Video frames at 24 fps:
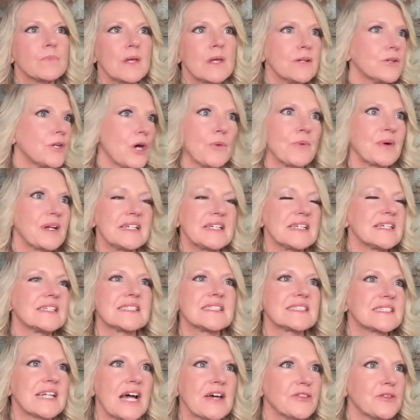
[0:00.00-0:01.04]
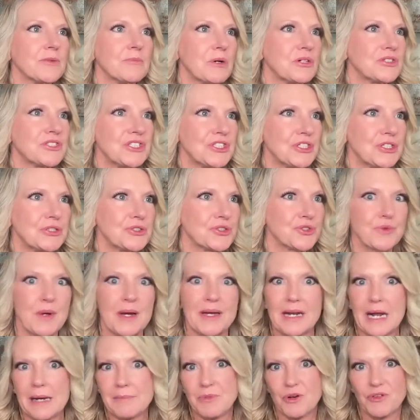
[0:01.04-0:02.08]
No, it is not the most used,
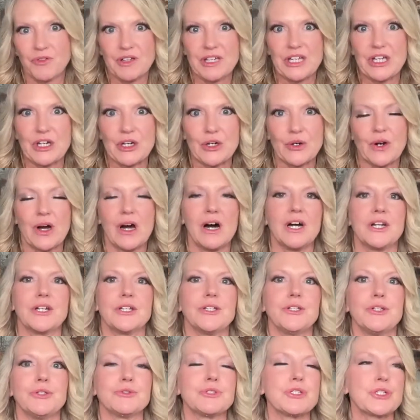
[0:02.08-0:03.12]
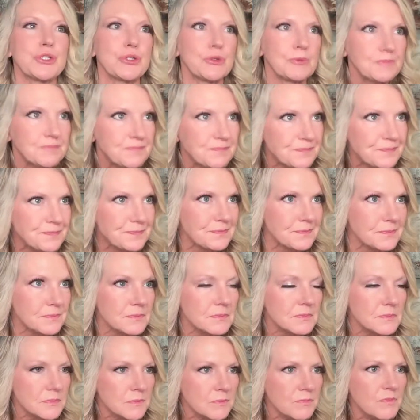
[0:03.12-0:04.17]
right? I'm over here on YouTube
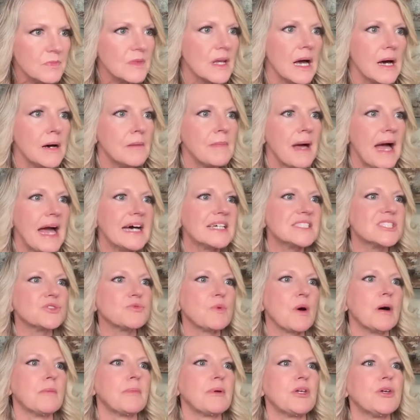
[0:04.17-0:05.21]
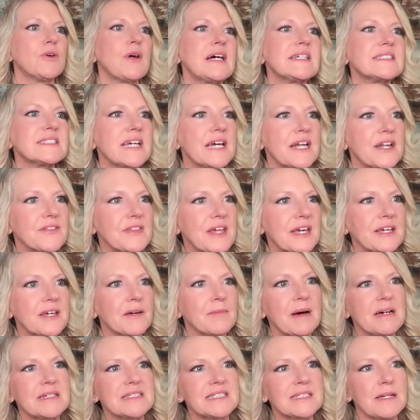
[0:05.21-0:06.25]
as well. But you guys got to think
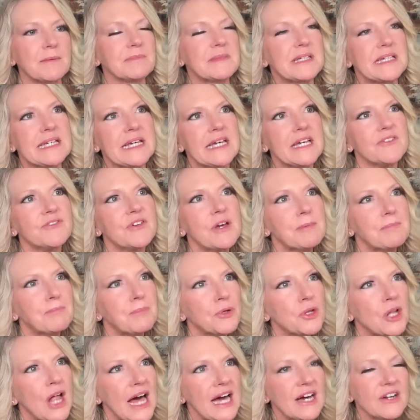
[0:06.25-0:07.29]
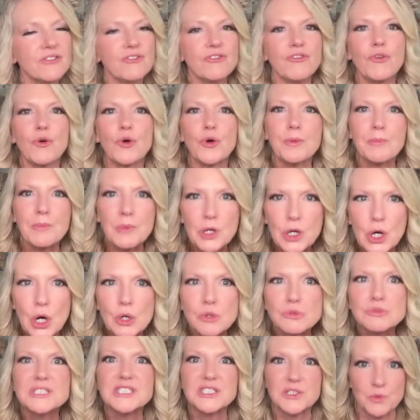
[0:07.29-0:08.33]
about something. If a platform
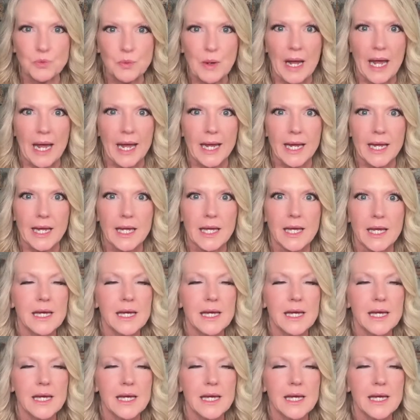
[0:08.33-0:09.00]
goes away,